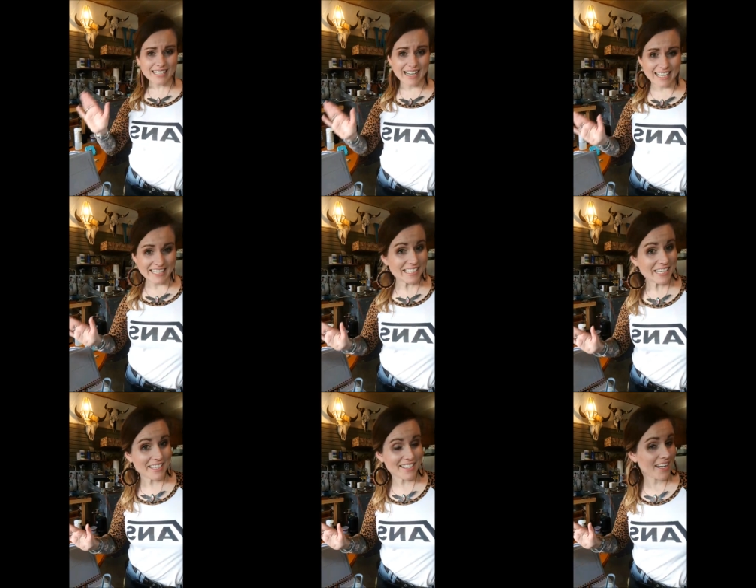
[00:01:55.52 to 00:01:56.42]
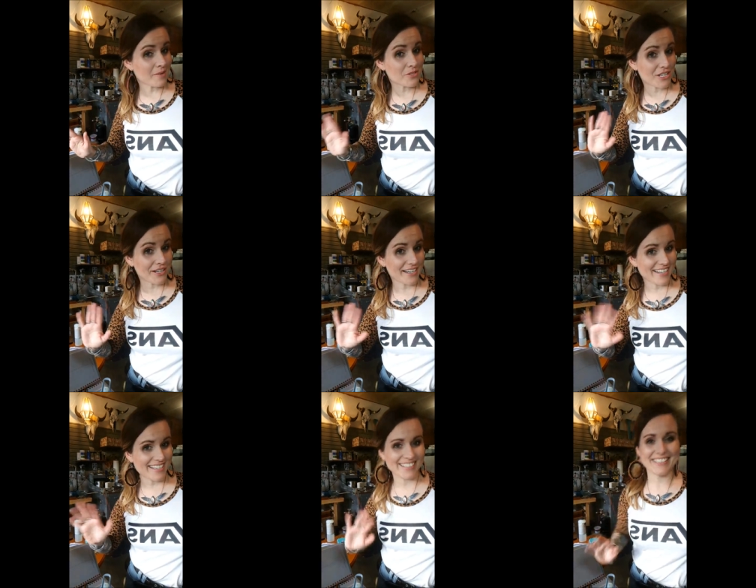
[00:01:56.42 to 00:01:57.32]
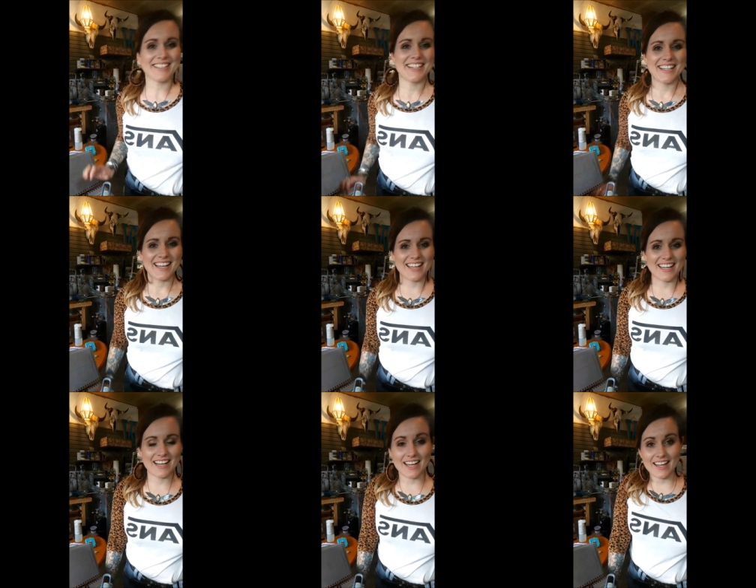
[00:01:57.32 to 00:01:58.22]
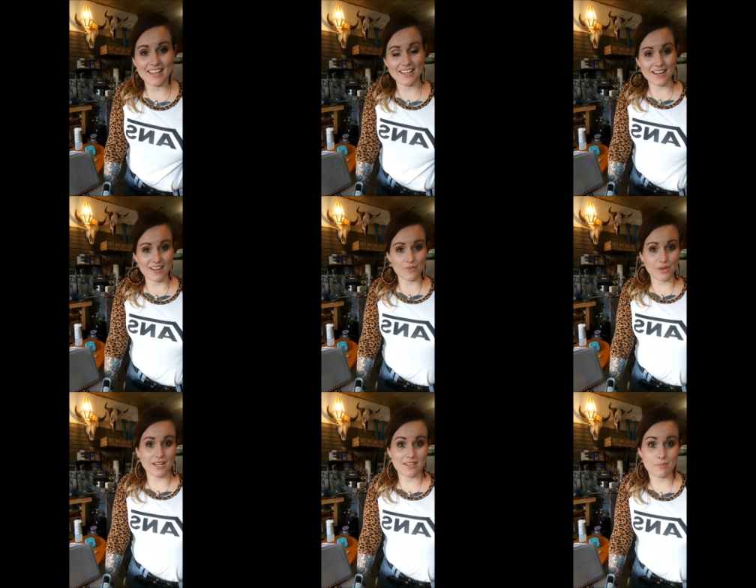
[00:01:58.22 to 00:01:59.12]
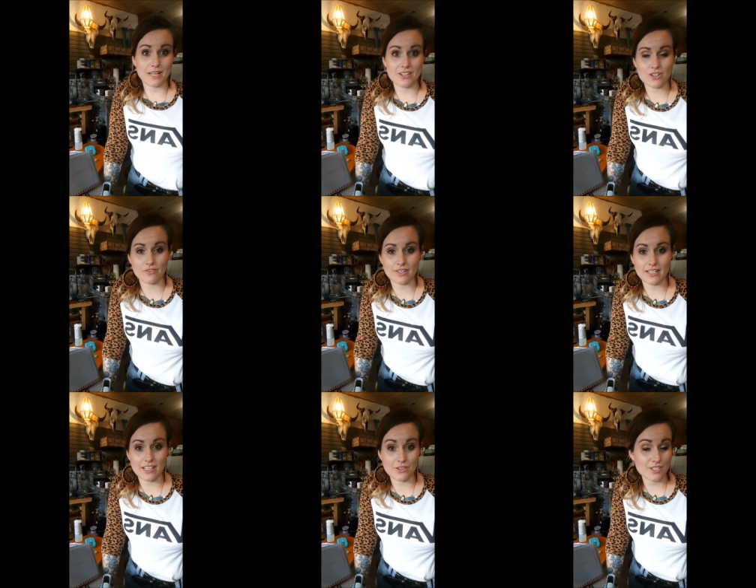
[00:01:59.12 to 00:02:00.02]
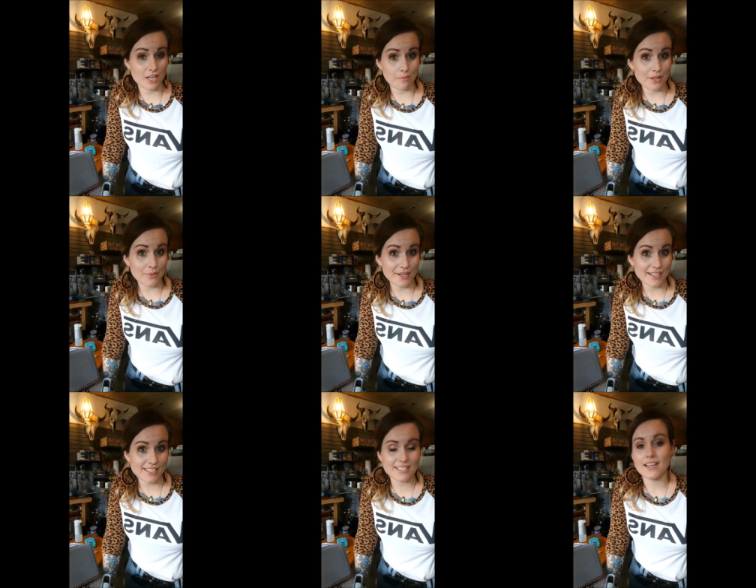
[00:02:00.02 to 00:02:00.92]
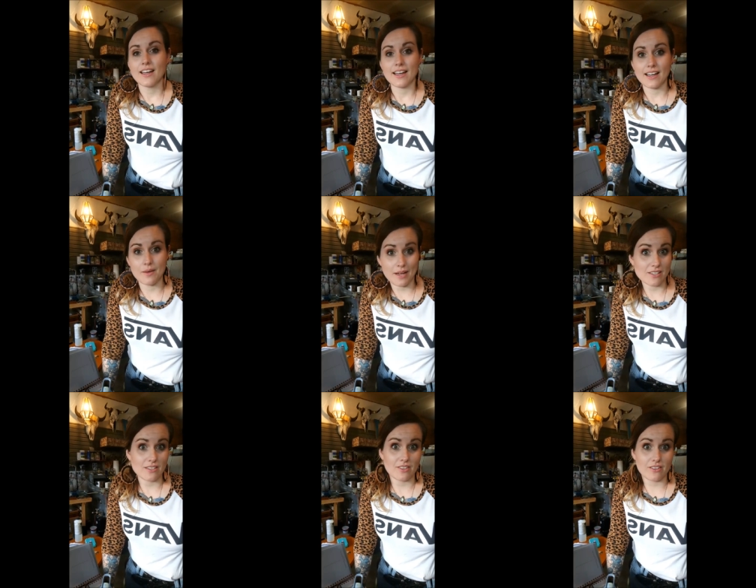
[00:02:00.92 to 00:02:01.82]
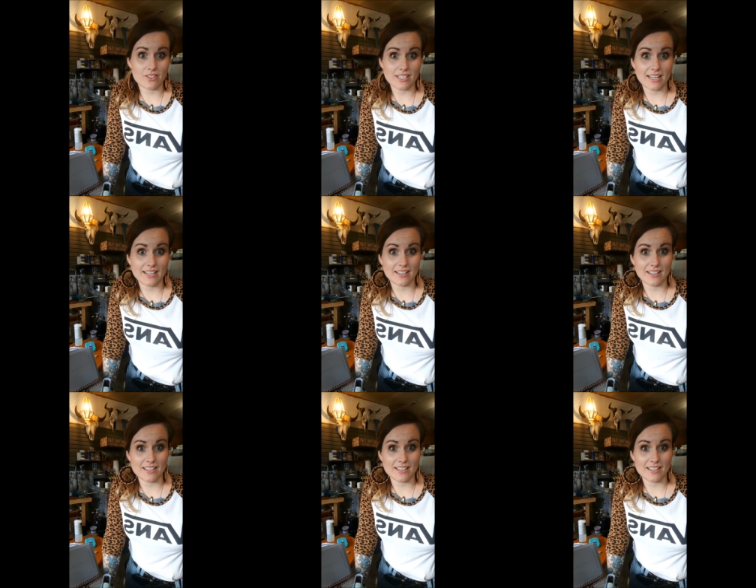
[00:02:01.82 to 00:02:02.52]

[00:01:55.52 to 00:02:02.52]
hi again. I'm Charity and I uh, run the page over at Ghost Town Metal Works. Um, I also have another side